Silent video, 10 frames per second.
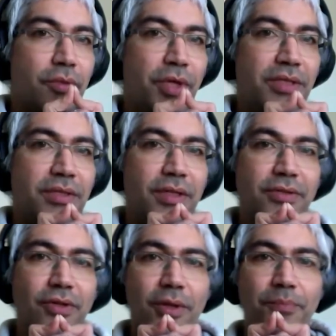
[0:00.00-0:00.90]
reason it's
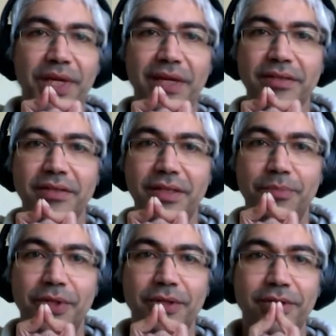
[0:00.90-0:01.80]
called BSD,
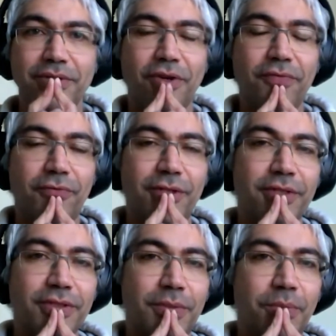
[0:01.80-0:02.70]
Berkeley Software
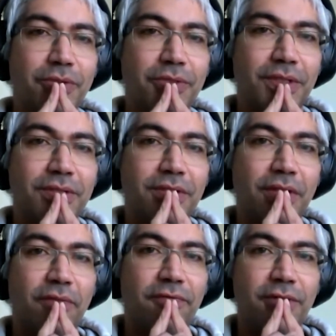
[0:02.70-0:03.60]
Distribution, is
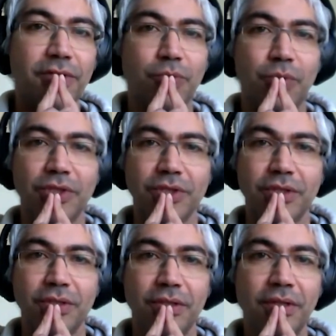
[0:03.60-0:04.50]
that the first
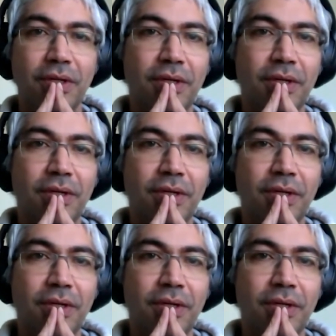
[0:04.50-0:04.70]
version